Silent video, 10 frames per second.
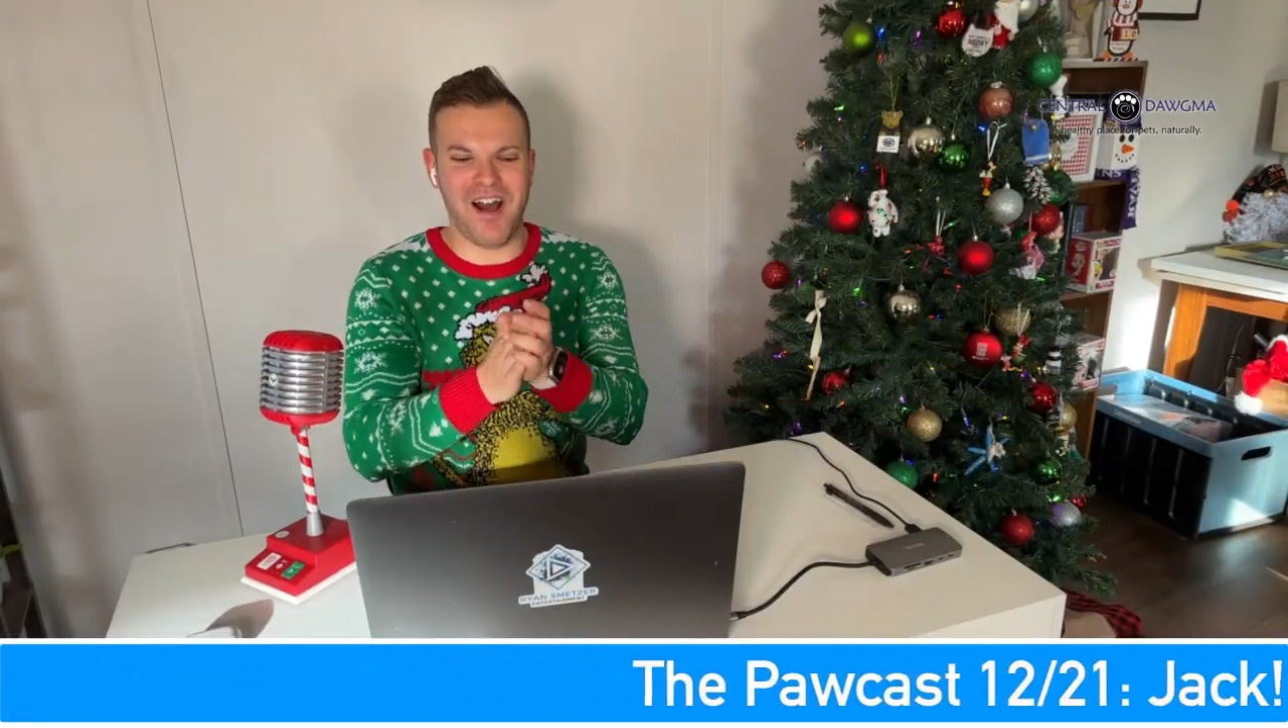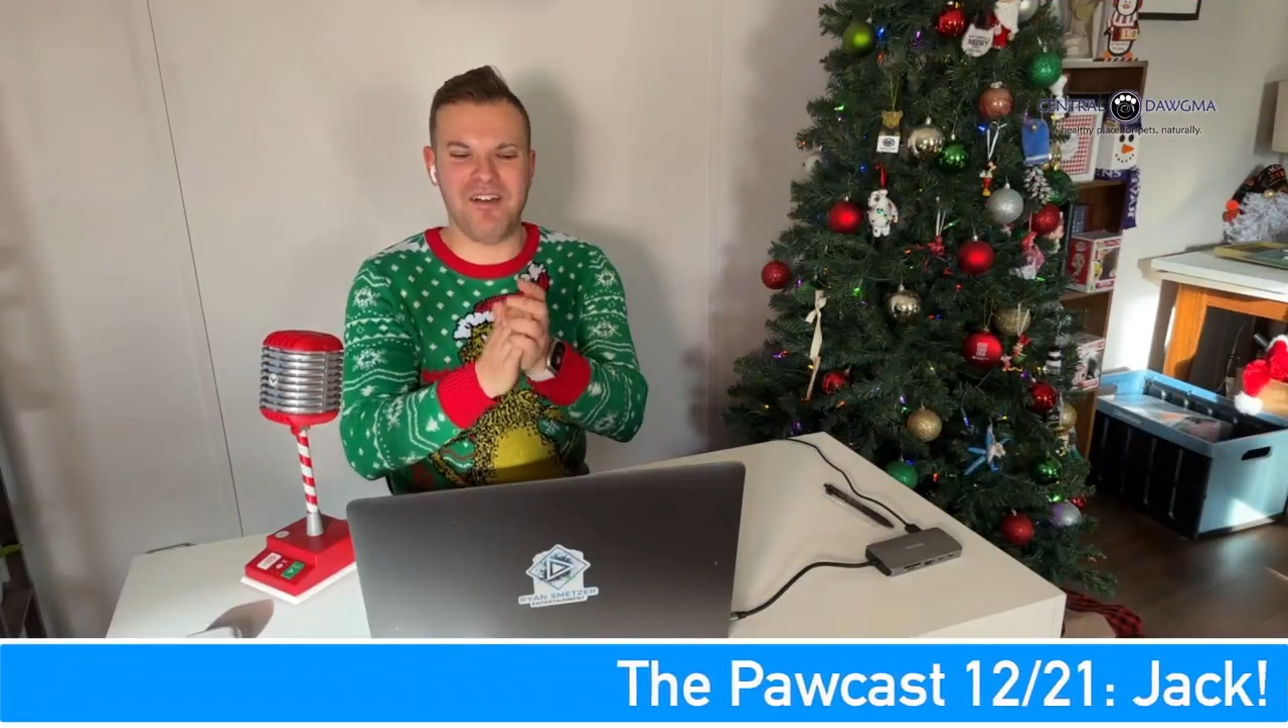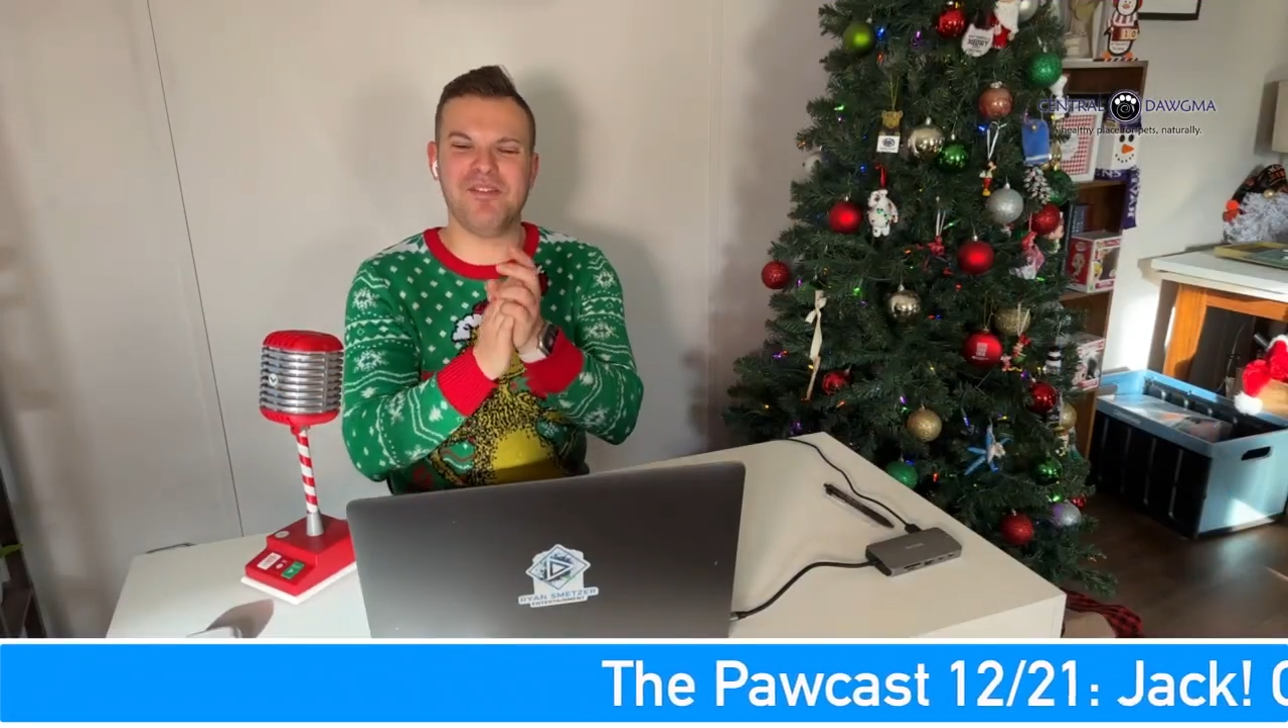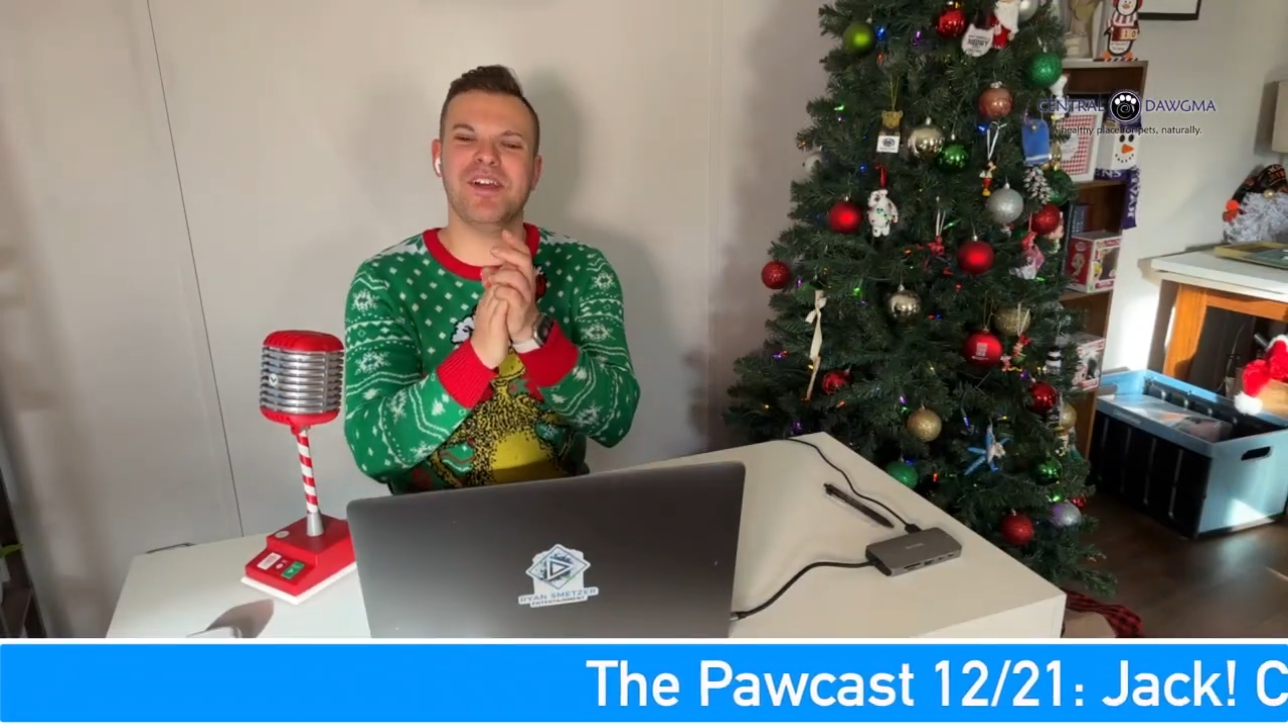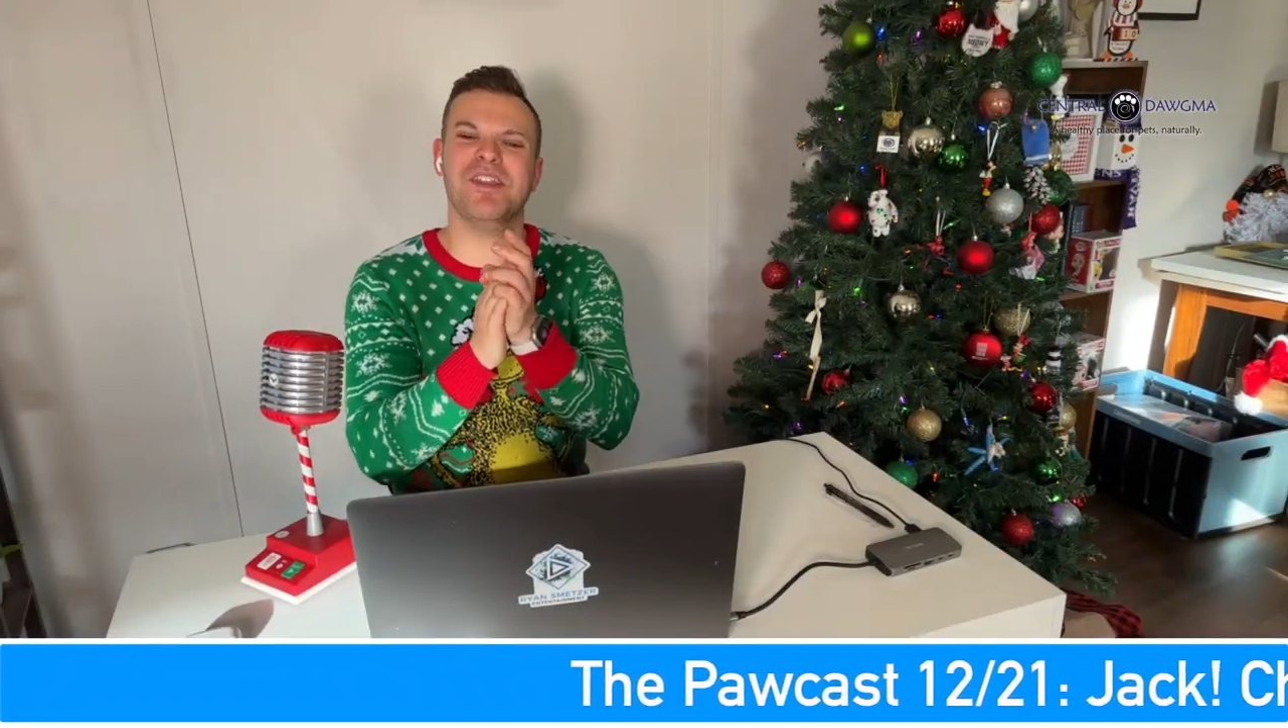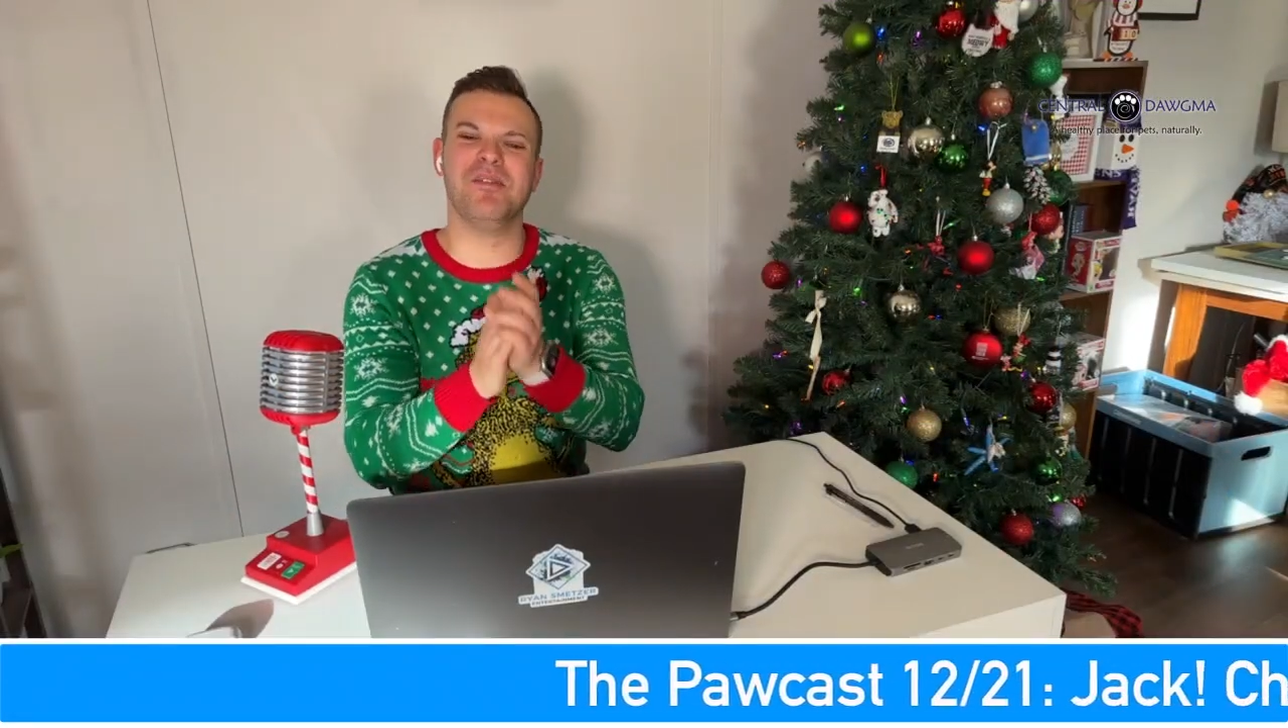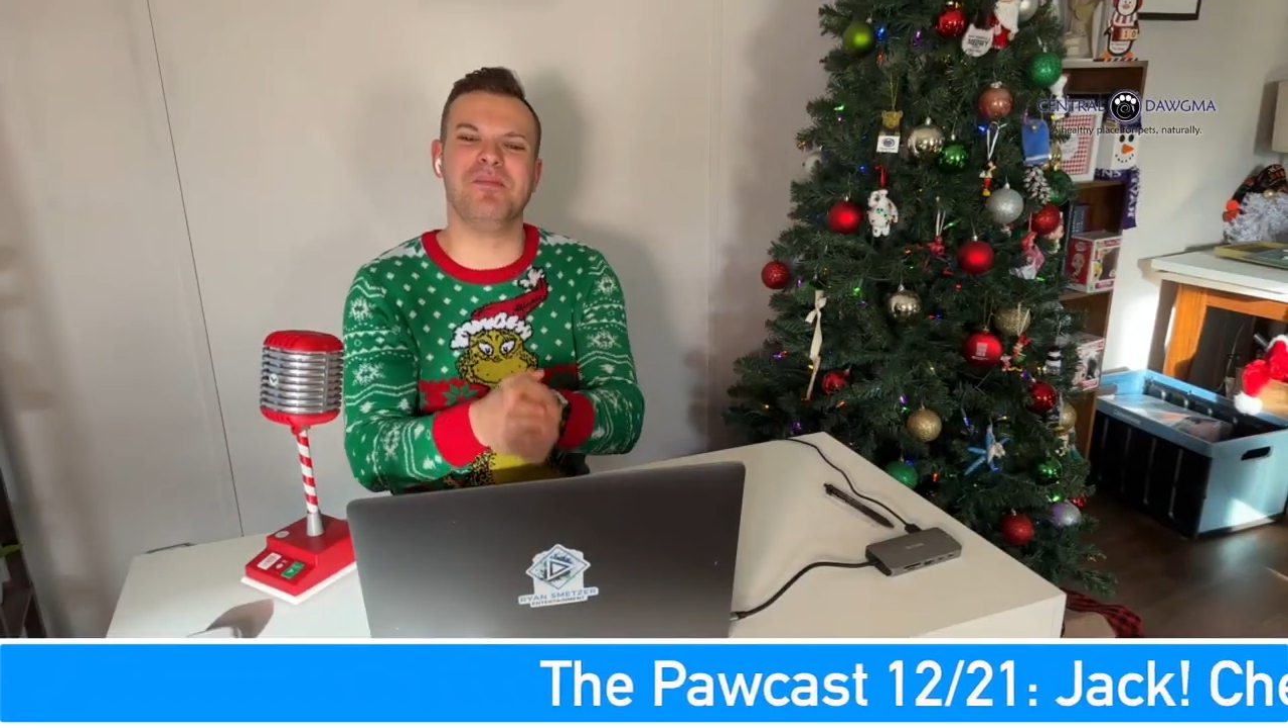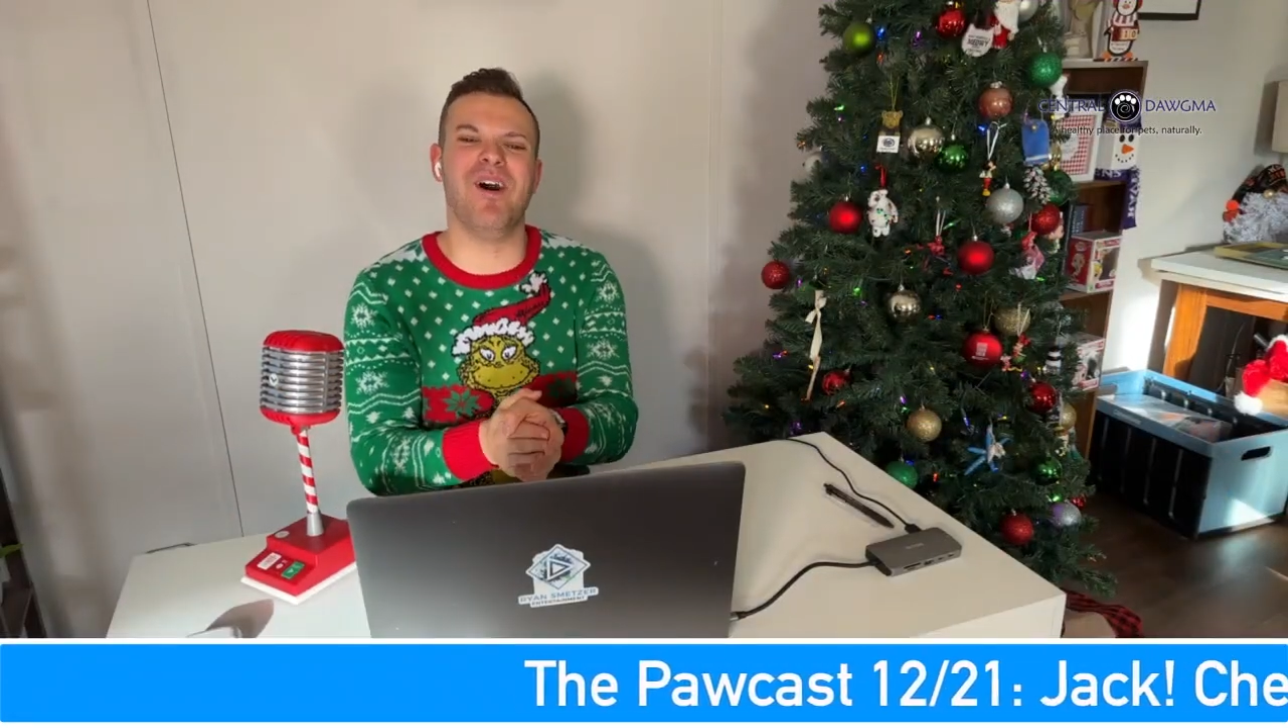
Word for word: of the